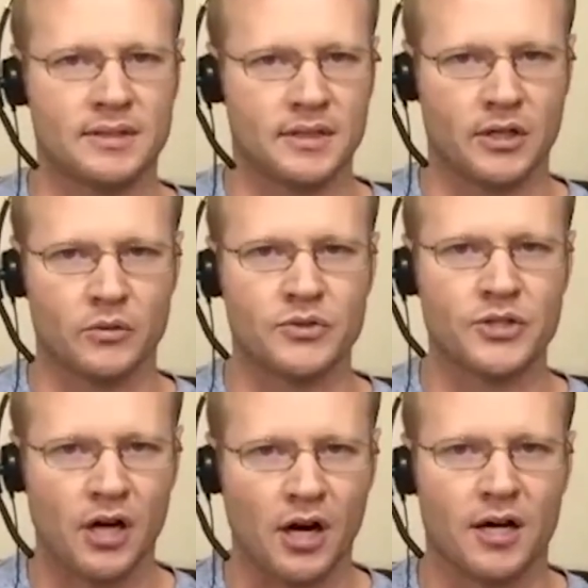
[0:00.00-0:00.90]
you know
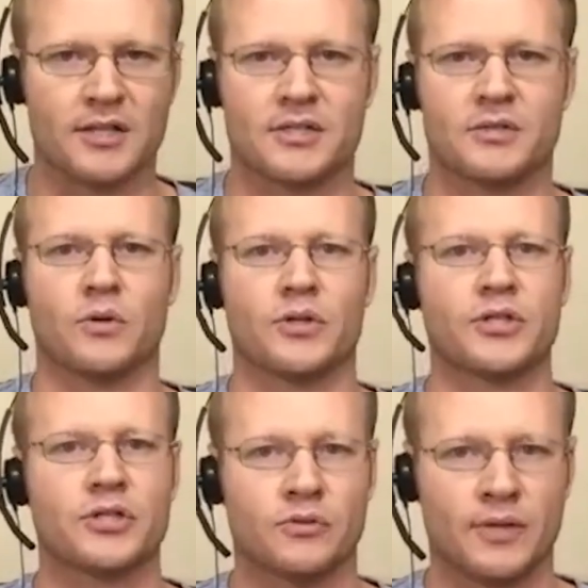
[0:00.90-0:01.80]
talks or
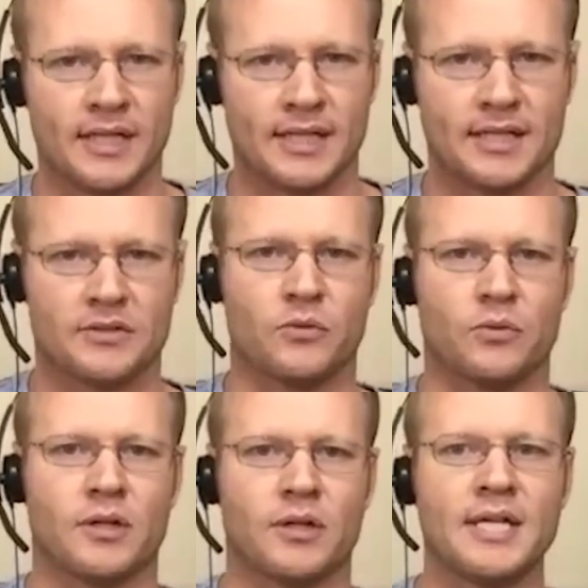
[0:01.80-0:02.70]
screenings
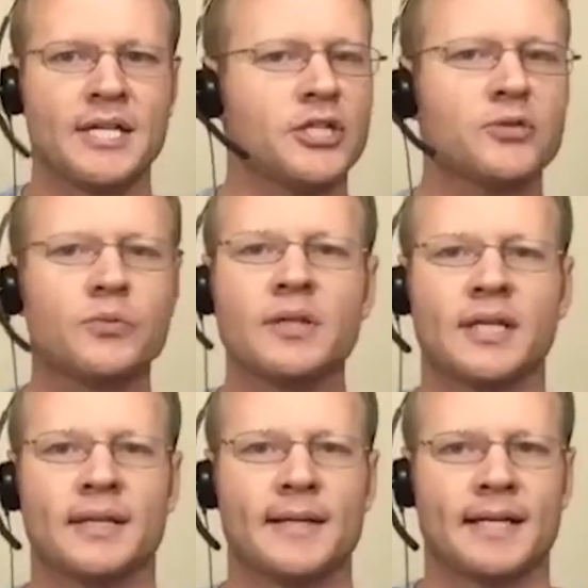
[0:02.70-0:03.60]
or just
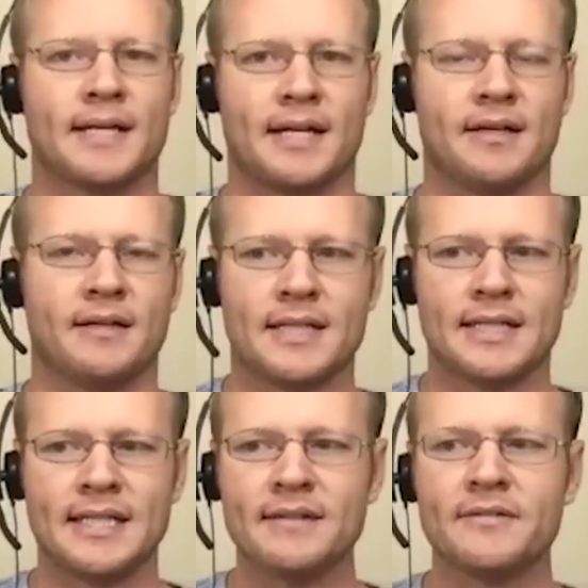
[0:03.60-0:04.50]
really kind of
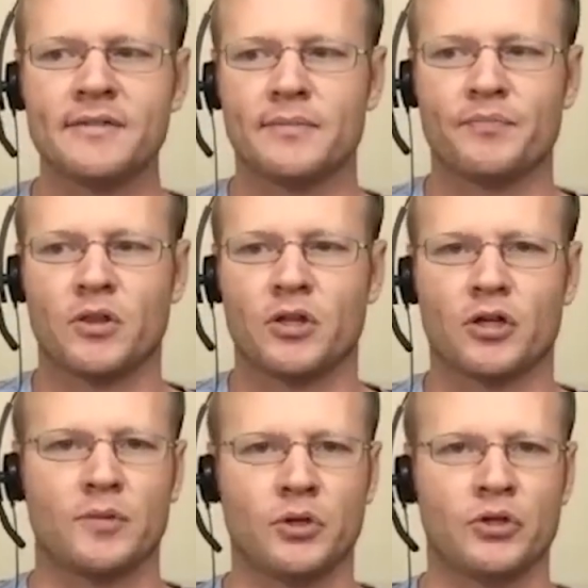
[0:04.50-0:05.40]
give the
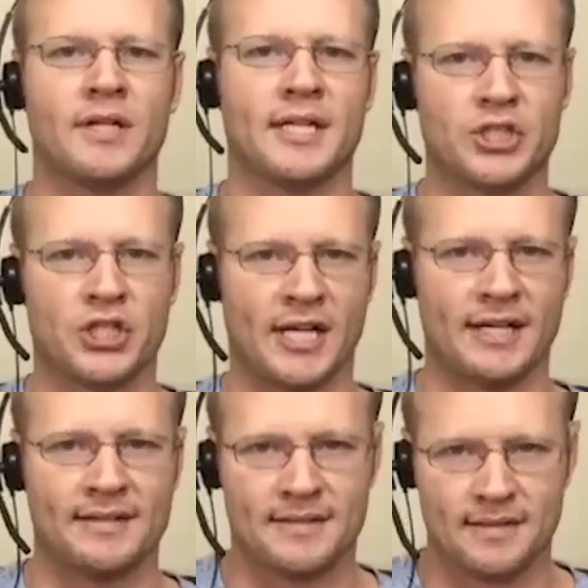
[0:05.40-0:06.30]
community a
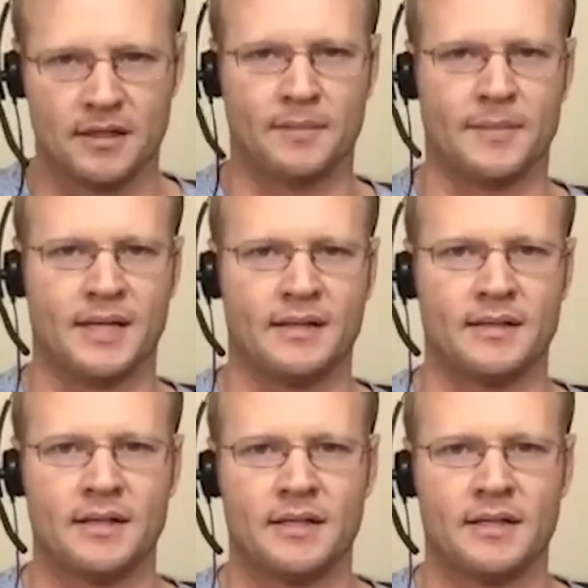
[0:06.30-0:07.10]
chance to come in